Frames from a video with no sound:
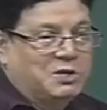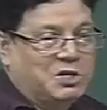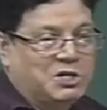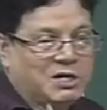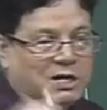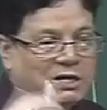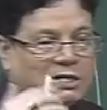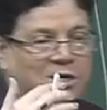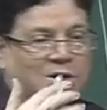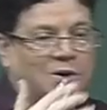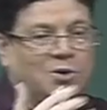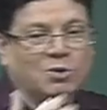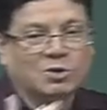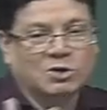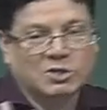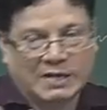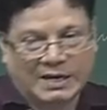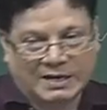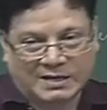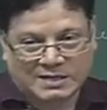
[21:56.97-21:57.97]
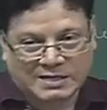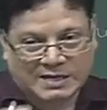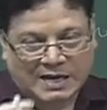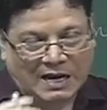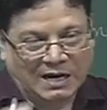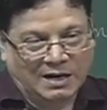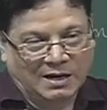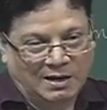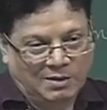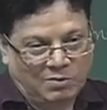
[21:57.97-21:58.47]
just looks
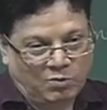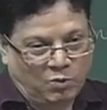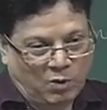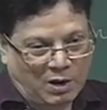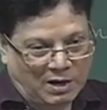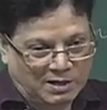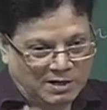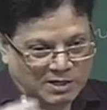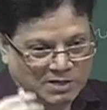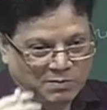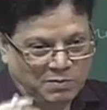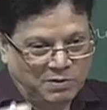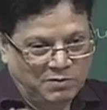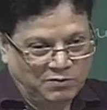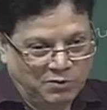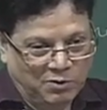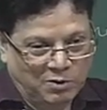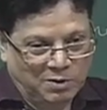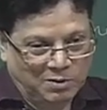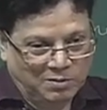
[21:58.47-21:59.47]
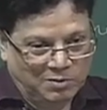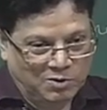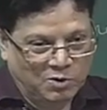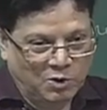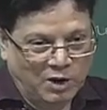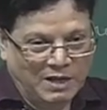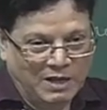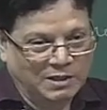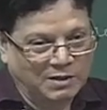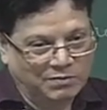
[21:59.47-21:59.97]
exactly what is before
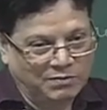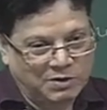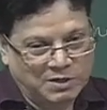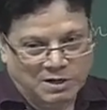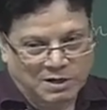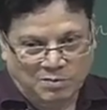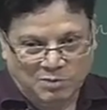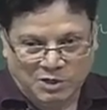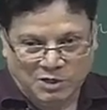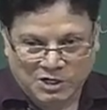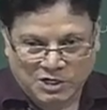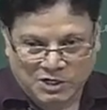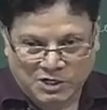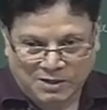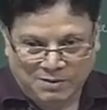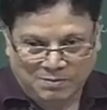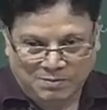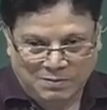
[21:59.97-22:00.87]
drawing the Fischer projection.